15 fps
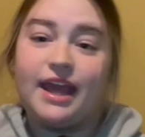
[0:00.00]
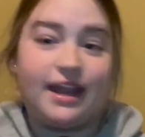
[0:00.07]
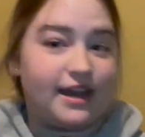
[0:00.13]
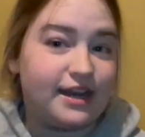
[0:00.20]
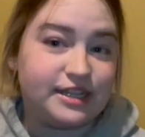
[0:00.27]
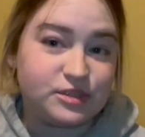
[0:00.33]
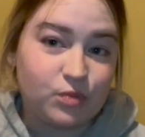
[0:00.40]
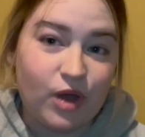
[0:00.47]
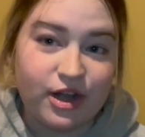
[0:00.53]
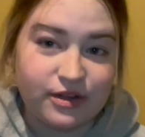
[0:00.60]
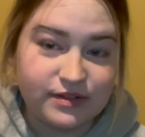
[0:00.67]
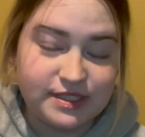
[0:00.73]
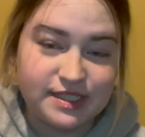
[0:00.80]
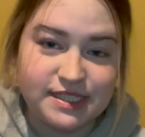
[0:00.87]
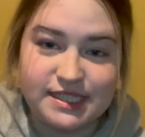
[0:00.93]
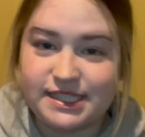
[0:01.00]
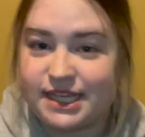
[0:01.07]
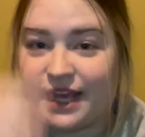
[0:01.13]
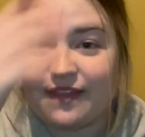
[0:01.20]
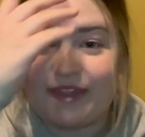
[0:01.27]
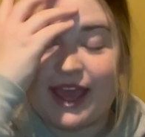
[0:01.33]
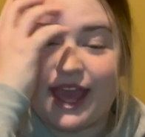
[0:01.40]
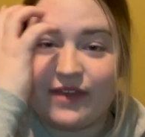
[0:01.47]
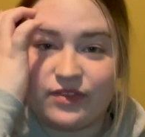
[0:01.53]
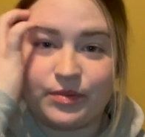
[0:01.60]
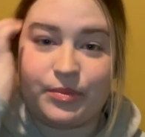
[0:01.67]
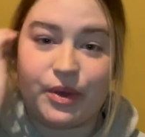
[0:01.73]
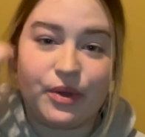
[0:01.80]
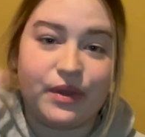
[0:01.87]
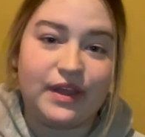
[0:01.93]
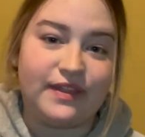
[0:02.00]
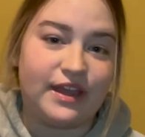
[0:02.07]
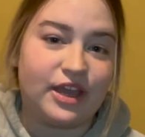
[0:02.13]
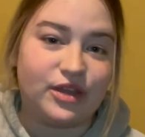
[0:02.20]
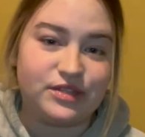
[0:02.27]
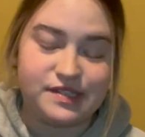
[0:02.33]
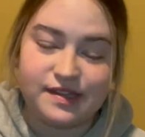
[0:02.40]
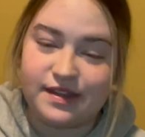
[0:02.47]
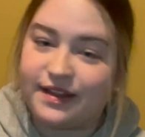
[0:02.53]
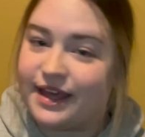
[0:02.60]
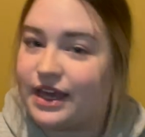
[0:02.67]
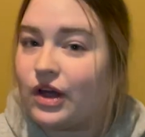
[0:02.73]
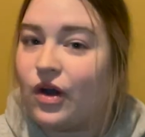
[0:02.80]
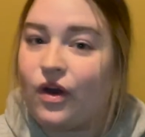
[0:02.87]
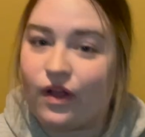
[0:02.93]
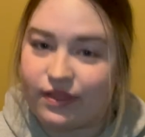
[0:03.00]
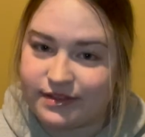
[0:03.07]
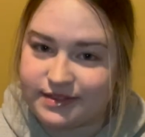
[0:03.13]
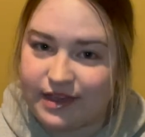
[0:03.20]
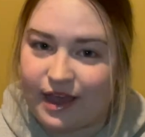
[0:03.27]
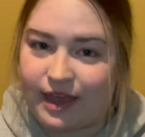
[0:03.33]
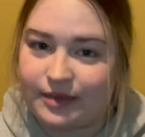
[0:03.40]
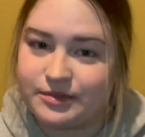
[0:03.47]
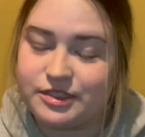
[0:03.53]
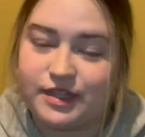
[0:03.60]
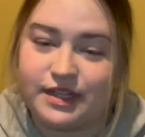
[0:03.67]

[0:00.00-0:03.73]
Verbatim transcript: and it is water resistant, and they have a boat and they go to the lake all the time, so